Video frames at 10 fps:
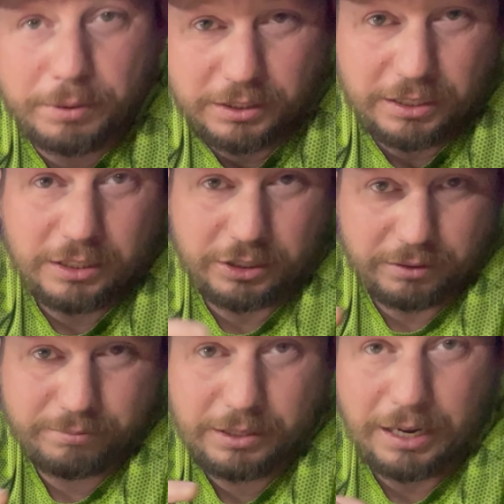
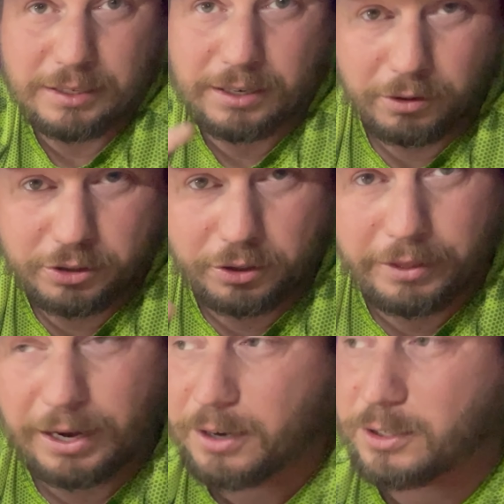position. Yes, and I'll show
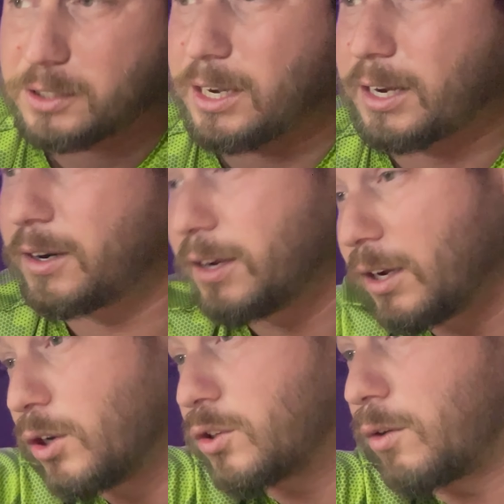you that here in just a
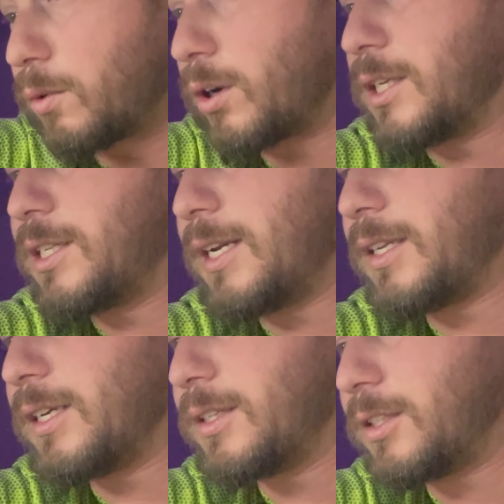second. So we're gonna
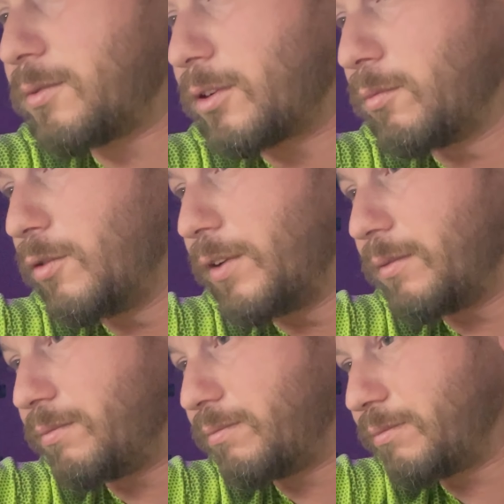set this, we're gonna move
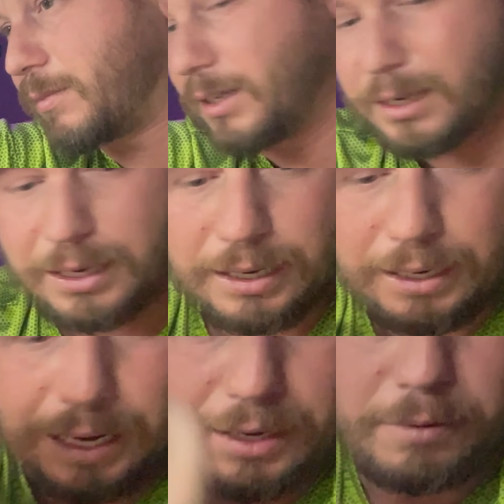it
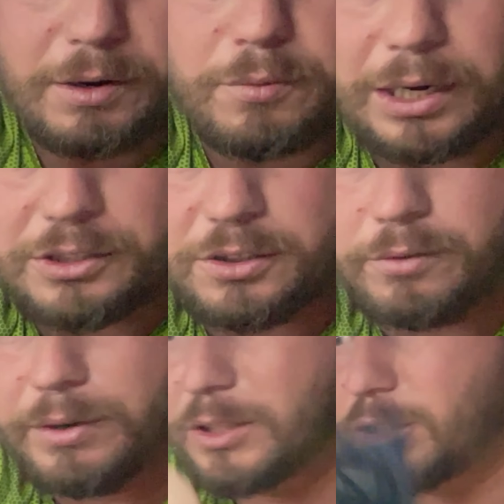down to the middle. We're actually
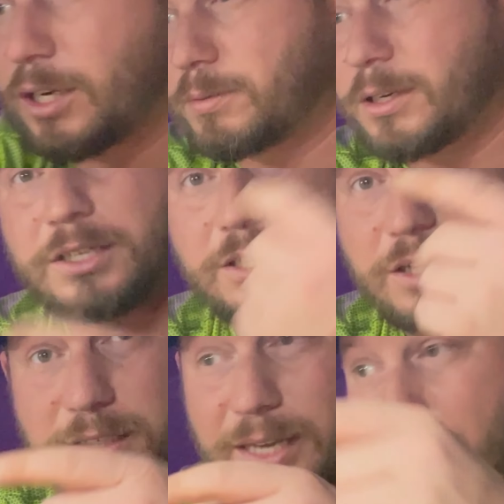gonna readjust it because it
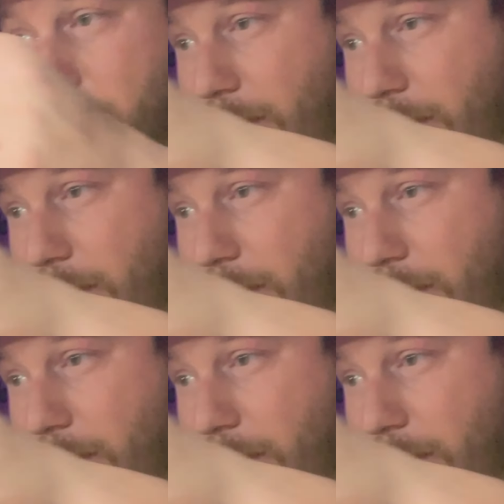does taper